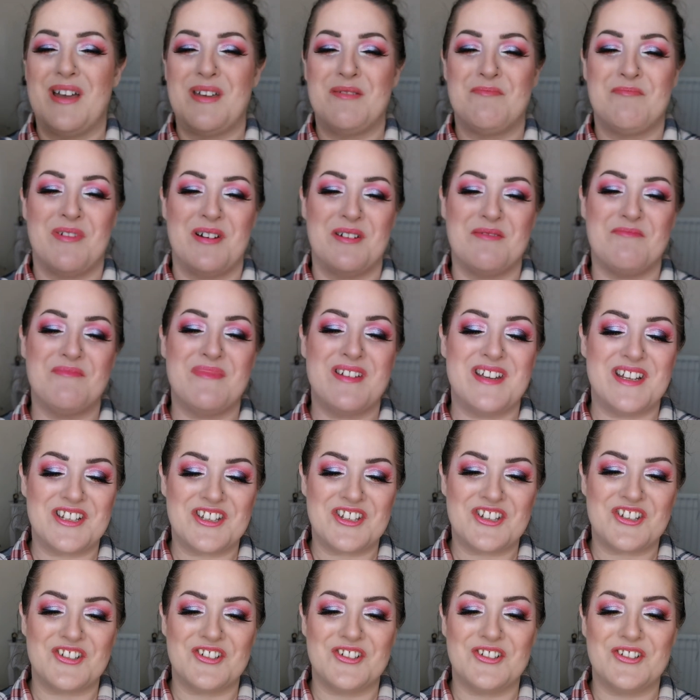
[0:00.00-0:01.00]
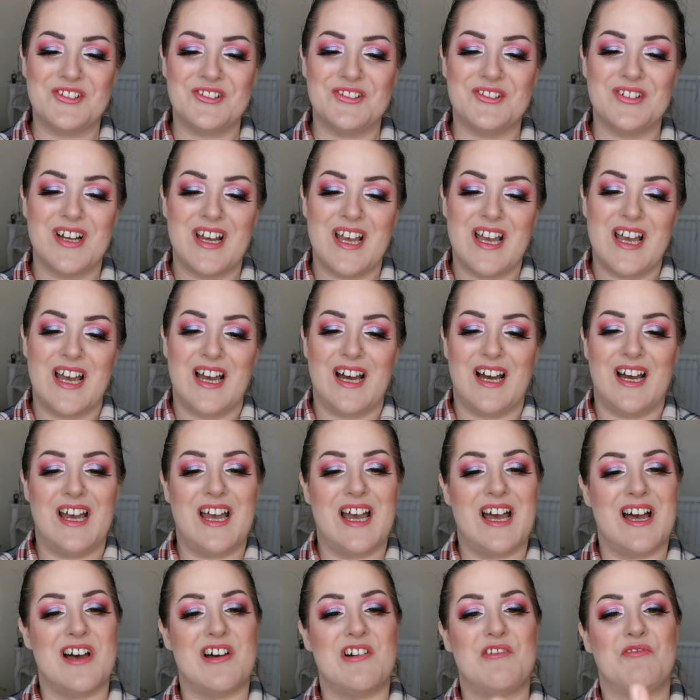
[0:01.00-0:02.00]
Made by Mitchell. I
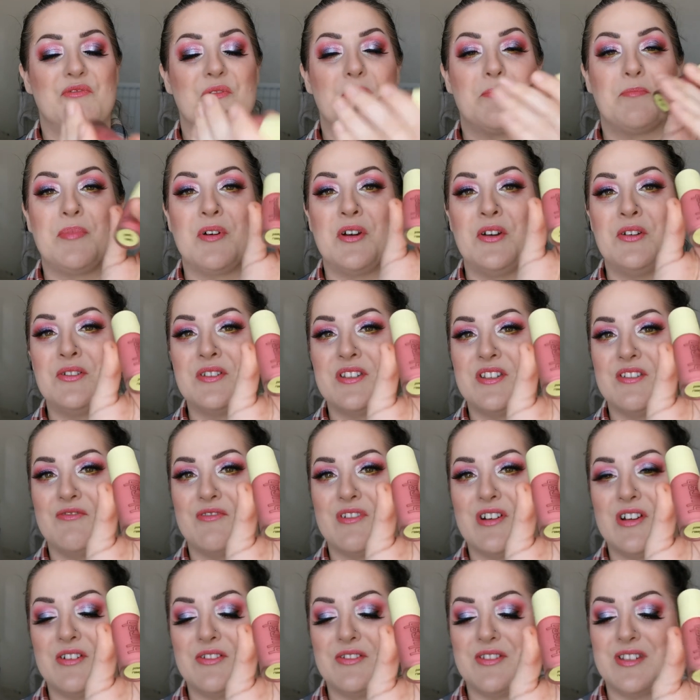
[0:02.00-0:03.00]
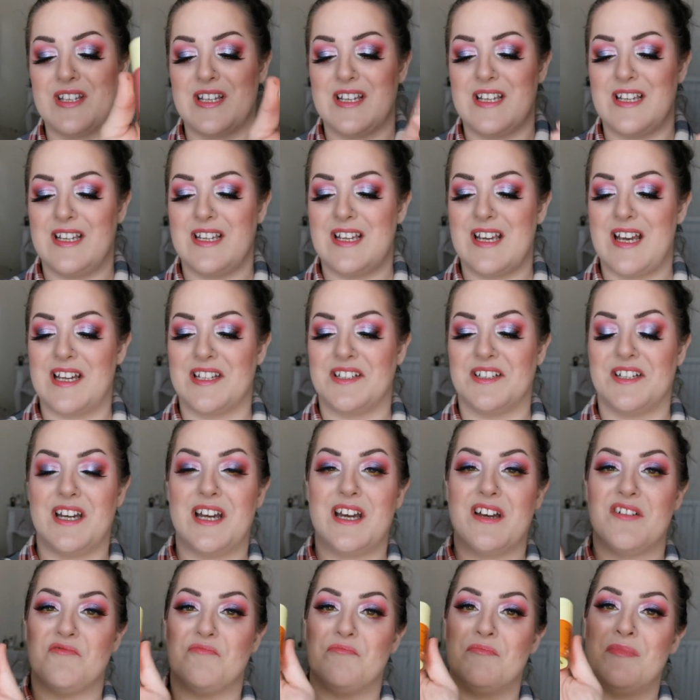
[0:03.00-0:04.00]
have Posy Rosie and I
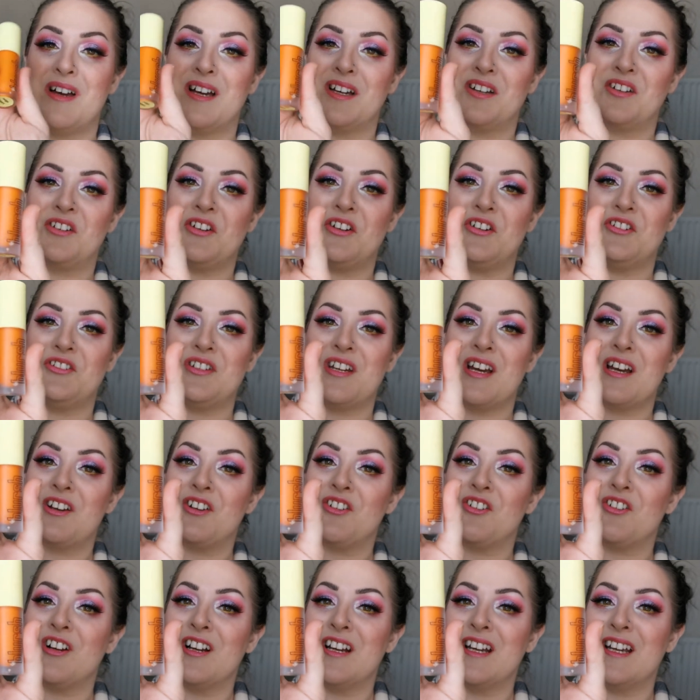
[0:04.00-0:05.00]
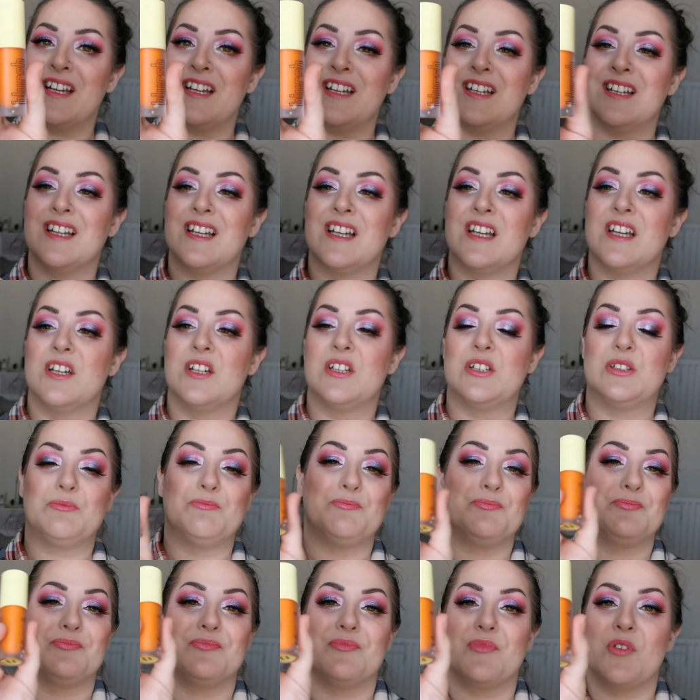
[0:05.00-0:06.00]
have Mango Daiquiri.
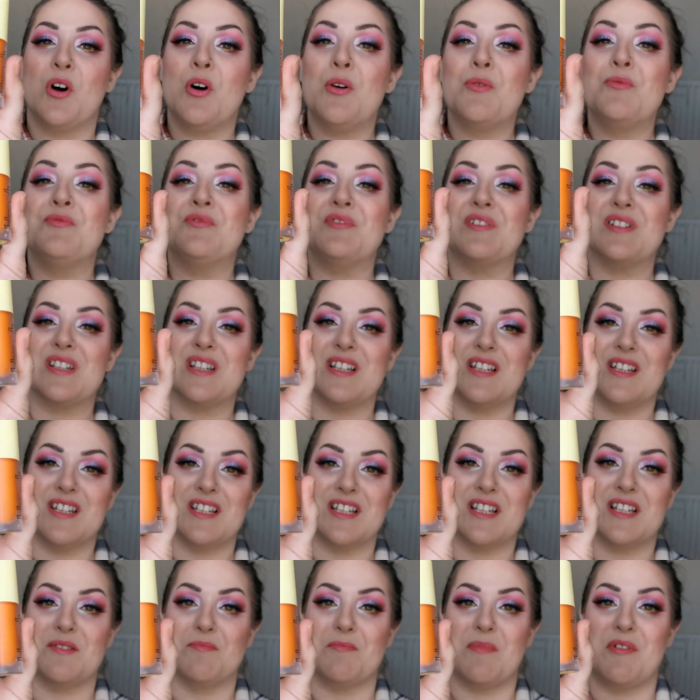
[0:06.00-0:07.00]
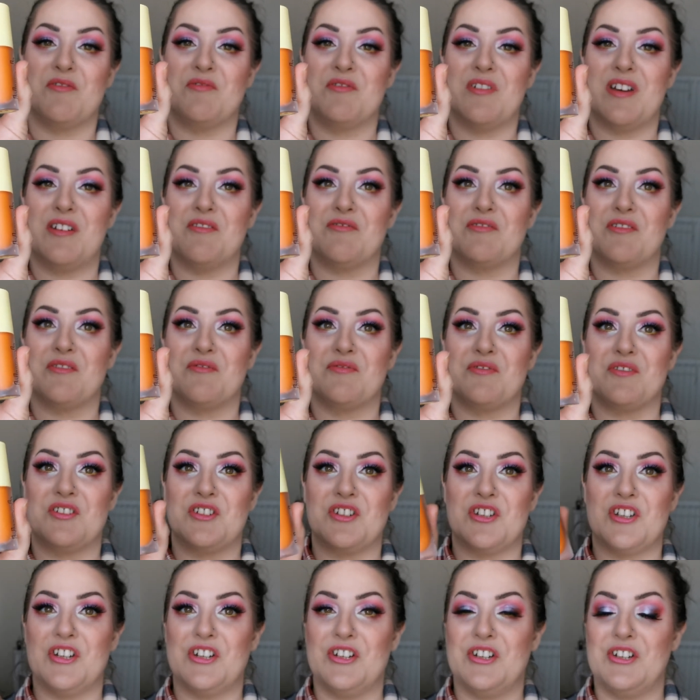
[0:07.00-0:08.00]
Obviously, this is my favourite of the
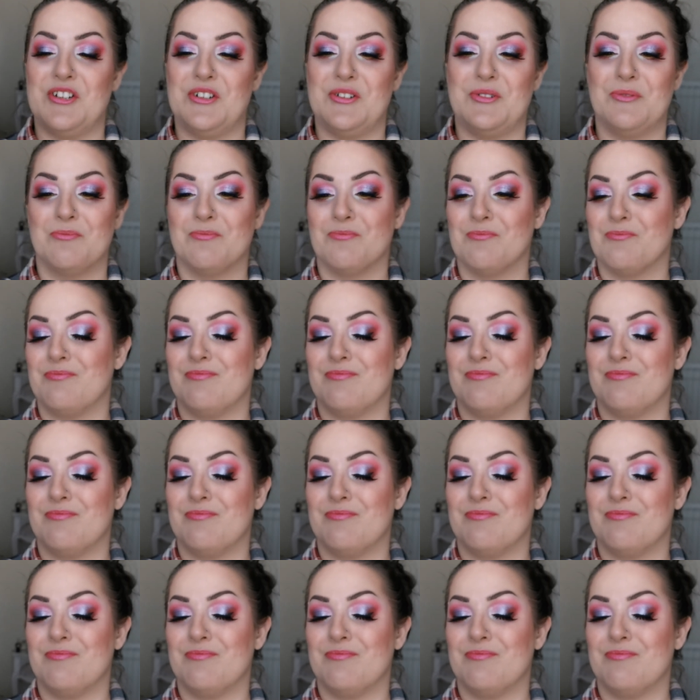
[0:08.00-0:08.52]
two.